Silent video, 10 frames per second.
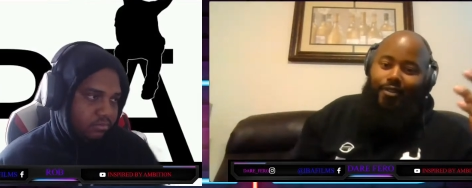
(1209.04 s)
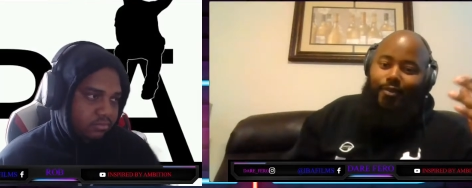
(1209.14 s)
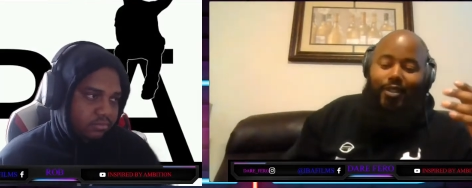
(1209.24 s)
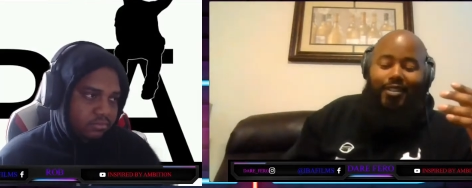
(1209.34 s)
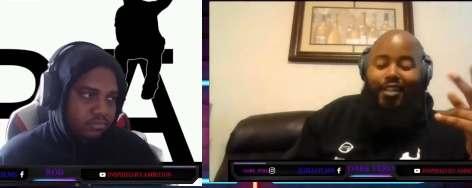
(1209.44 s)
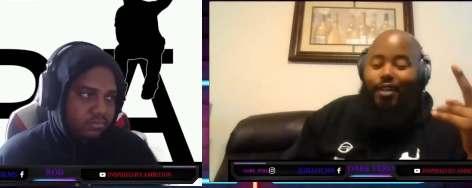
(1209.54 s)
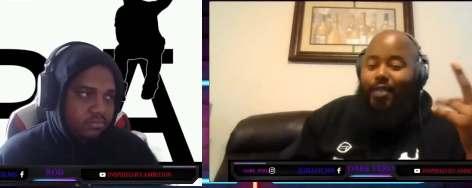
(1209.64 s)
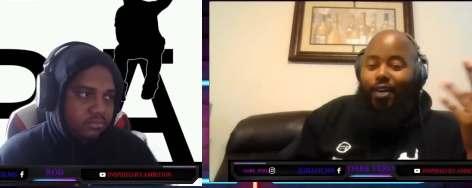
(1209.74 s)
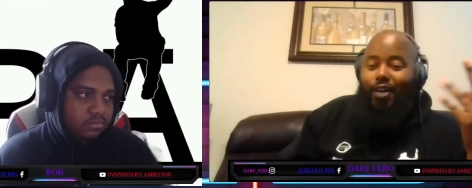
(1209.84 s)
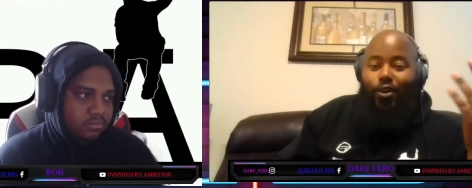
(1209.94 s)
Speaker 1: But to come
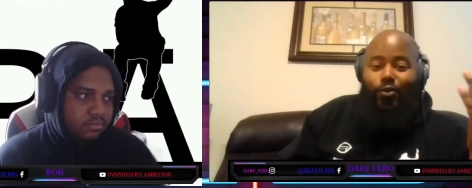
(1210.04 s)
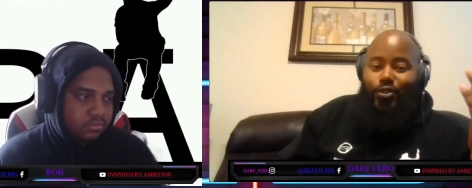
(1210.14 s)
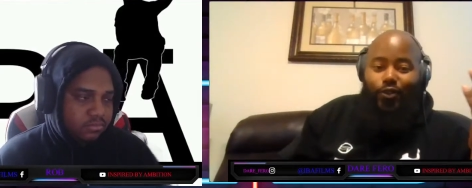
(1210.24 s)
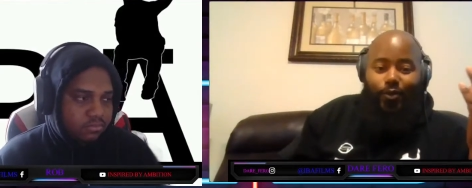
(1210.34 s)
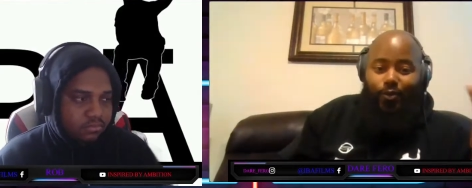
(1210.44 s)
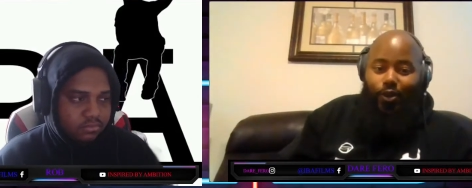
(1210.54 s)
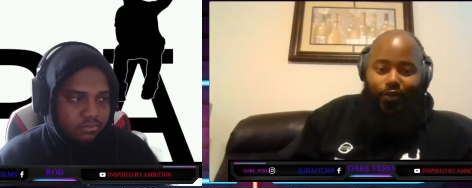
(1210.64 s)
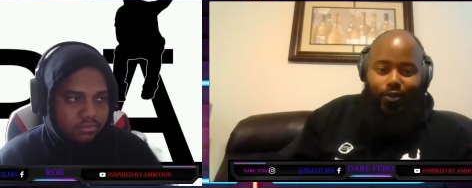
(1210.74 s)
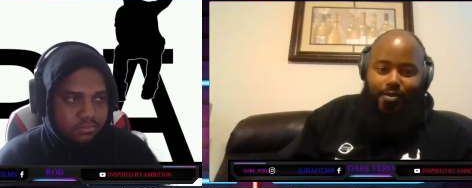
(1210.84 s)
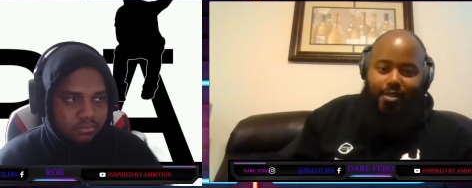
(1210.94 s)
down 0-2 in both
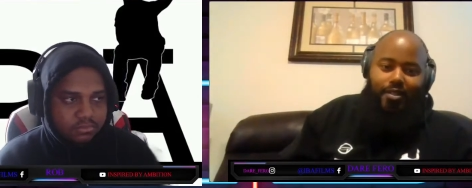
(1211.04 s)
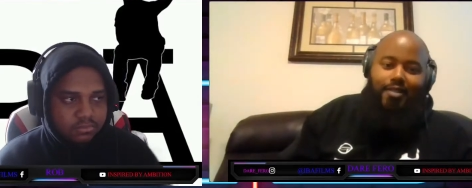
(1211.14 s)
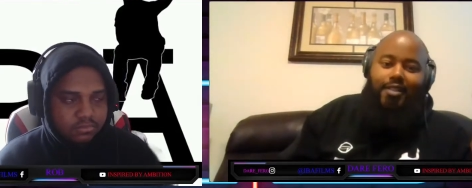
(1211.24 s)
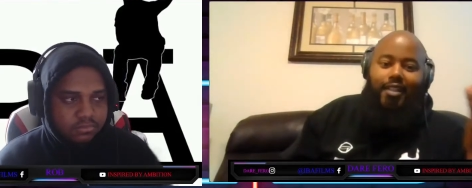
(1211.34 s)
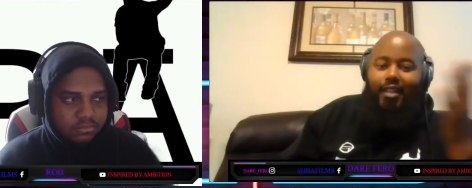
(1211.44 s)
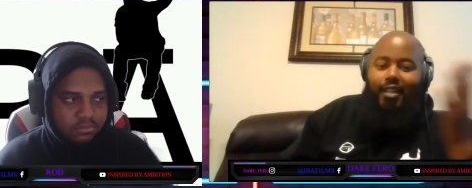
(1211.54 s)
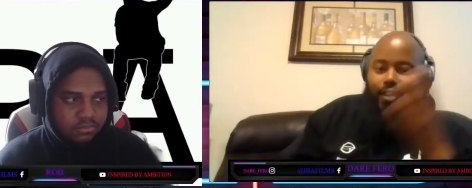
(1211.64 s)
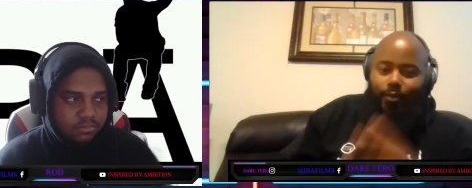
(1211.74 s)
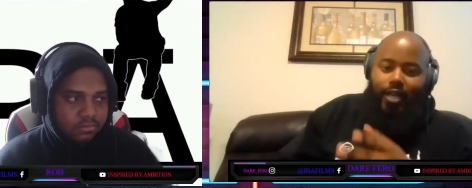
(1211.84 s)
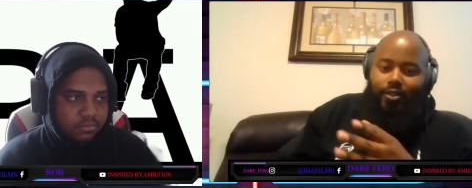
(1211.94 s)
of those series and then
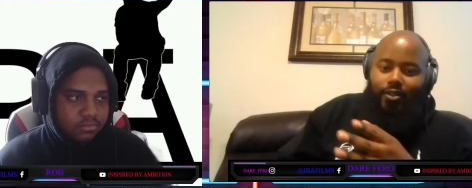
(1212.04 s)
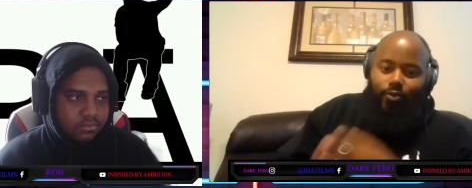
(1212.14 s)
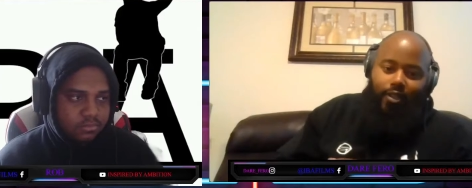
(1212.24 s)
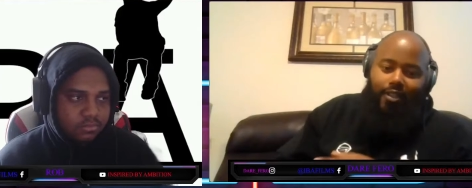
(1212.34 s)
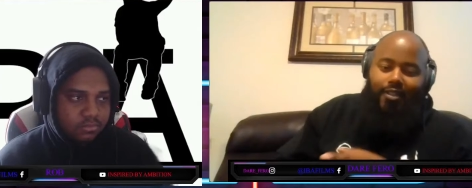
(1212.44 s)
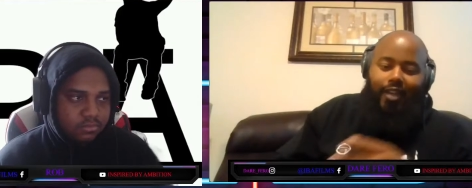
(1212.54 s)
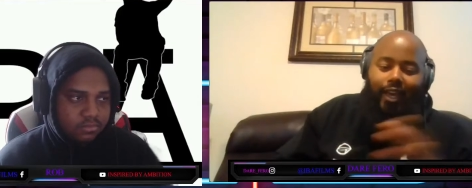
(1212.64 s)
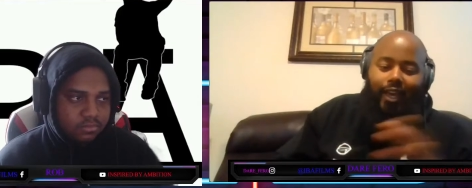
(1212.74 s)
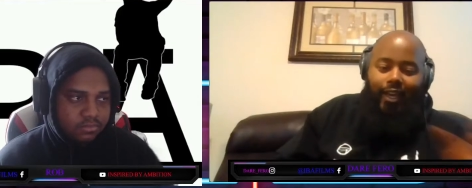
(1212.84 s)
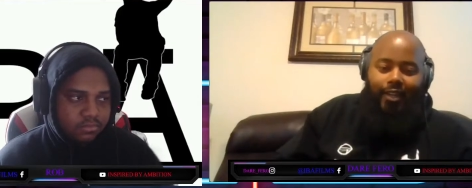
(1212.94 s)
come back and win it,
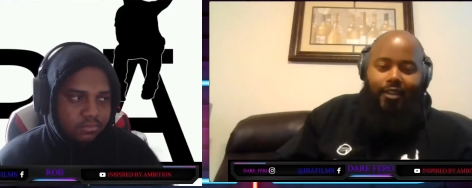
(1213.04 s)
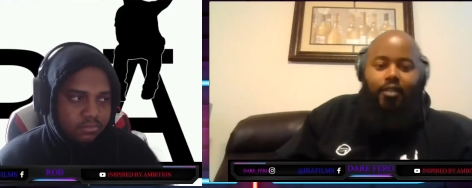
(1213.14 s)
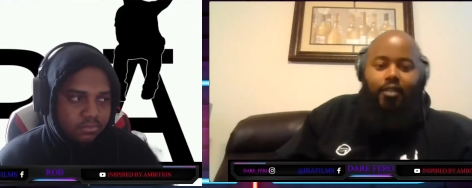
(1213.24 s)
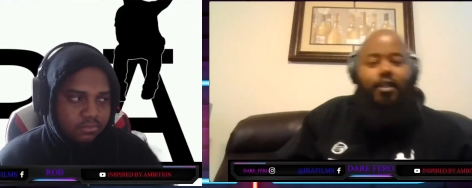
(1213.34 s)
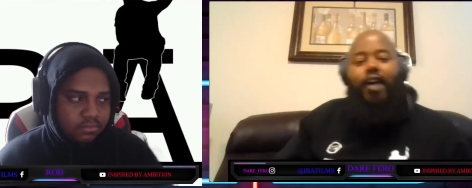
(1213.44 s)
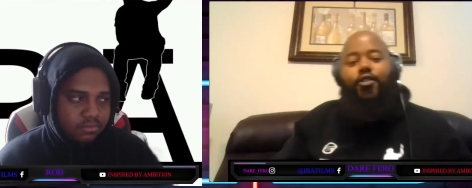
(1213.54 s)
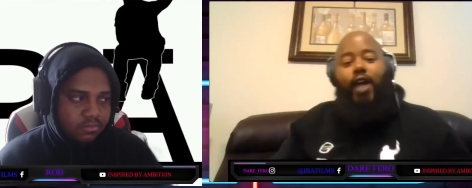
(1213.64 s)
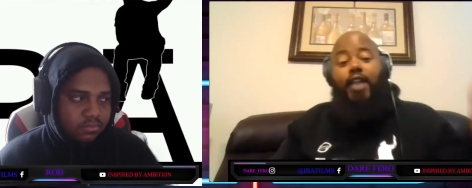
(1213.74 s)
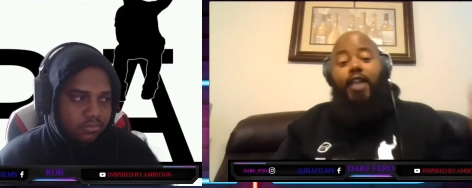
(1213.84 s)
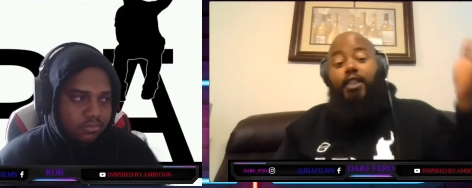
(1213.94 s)
and now you're
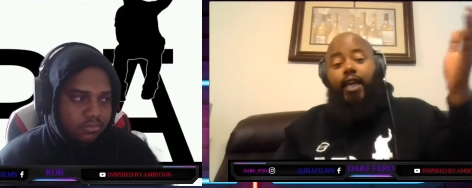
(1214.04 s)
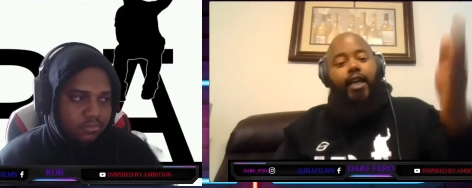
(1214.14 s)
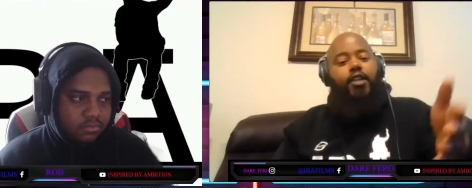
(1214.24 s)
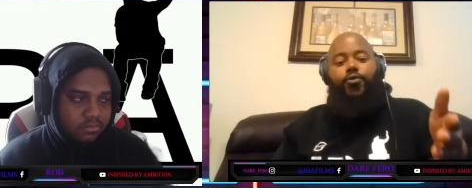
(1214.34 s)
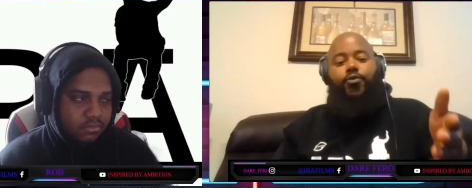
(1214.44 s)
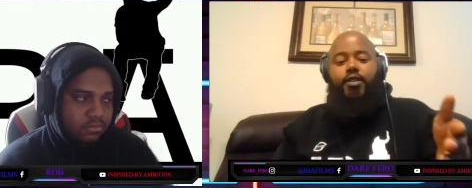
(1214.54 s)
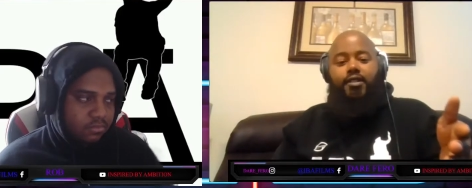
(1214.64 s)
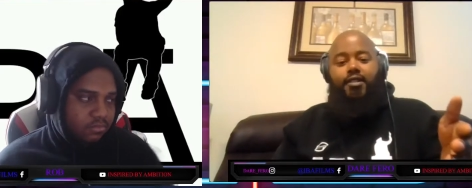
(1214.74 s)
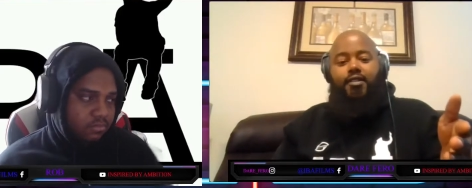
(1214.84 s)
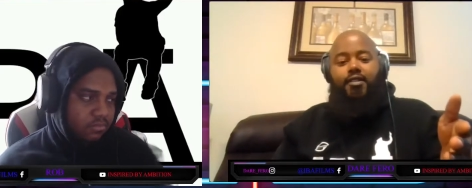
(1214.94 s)
actually hanging with the
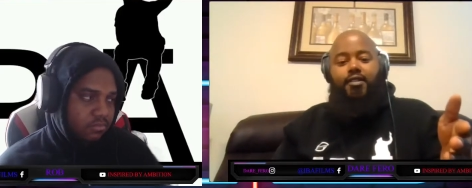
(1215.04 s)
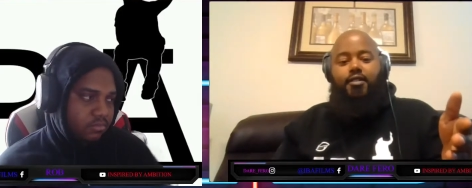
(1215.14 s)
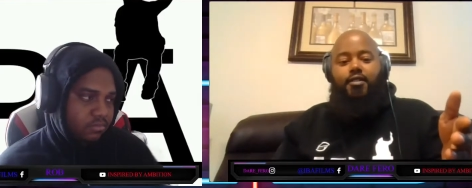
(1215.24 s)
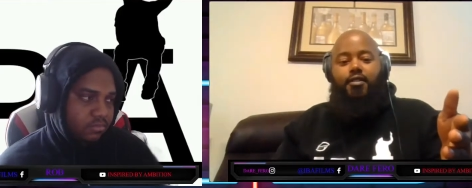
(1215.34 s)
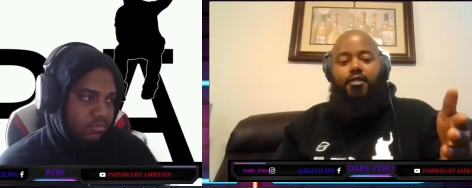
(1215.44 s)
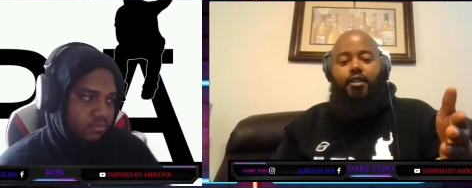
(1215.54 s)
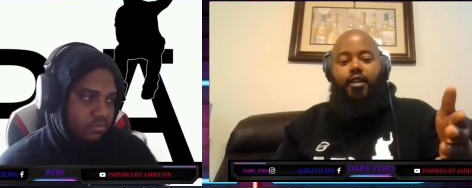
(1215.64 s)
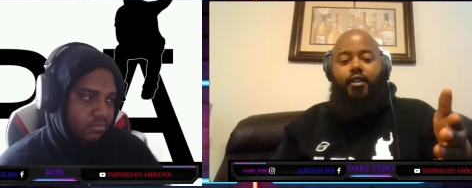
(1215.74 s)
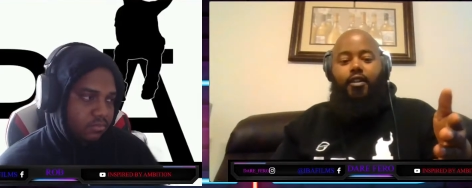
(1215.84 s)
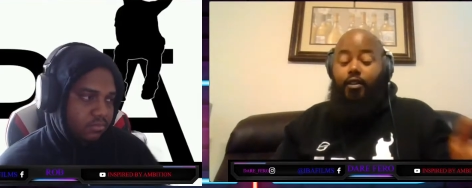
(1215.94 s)
Suns.
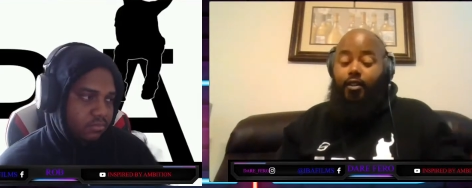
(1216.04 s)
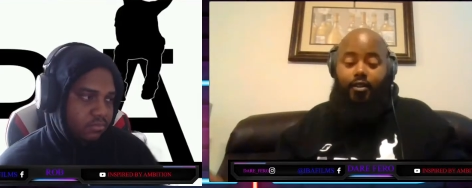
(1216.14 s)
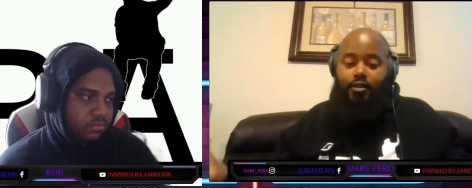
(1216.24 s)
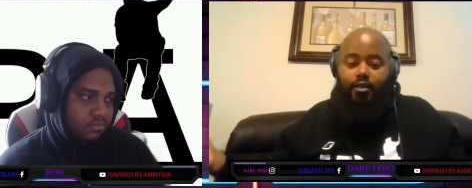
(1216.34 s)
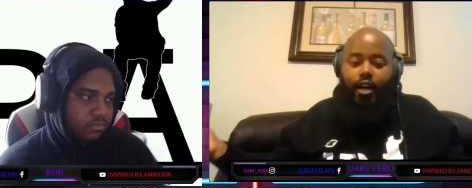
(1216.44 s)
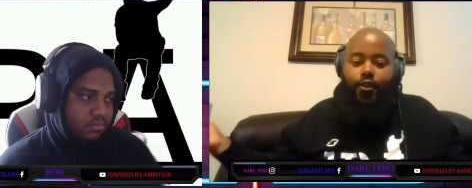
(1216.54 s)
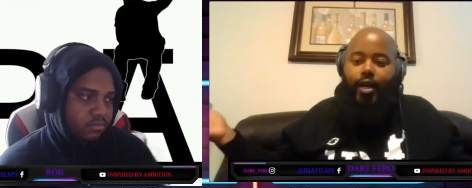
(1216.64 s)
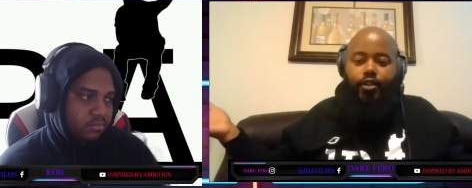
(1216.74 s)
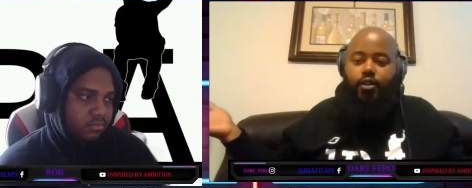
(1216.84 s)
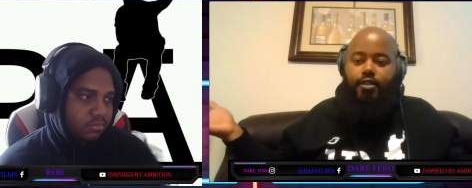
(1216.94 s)
And
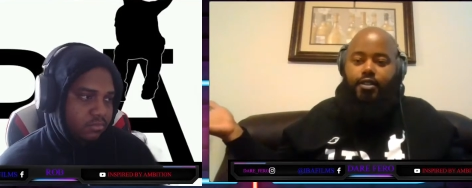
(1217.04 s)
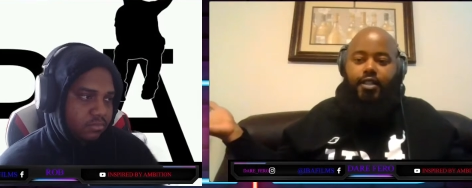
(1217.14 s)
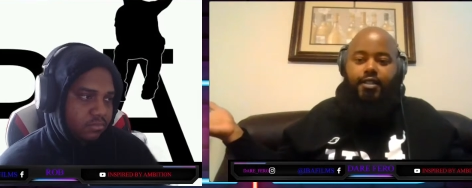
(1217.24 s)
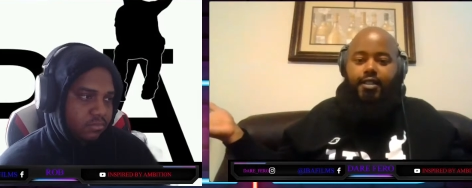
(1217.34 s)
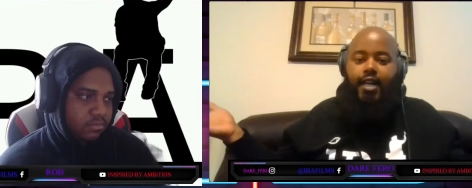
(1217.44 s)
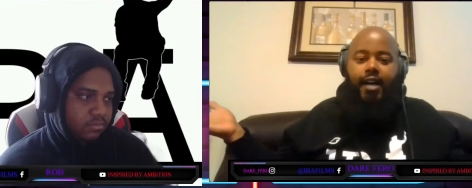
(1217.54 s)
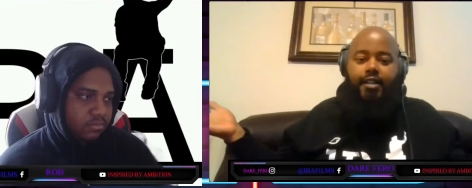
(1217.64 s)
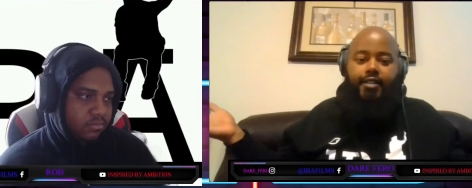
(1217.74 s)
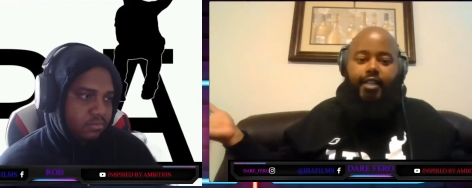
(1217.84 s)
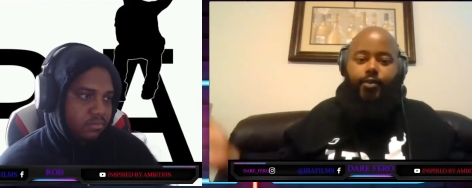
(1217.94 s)
everybody knows the Suns is the
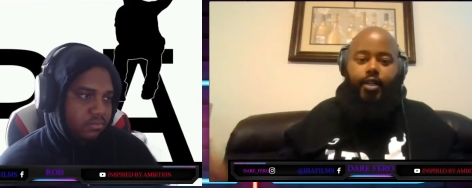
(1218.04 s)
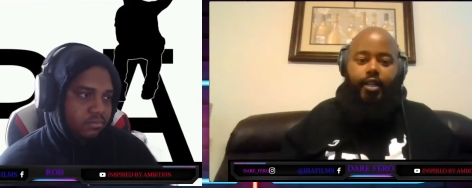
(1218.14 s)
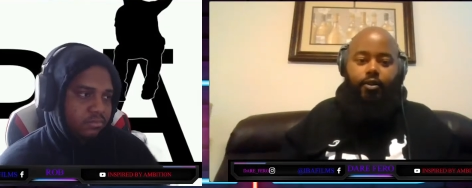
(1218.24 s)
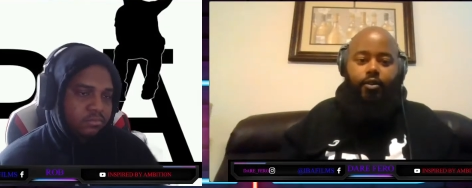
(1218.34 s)
hottest team right now,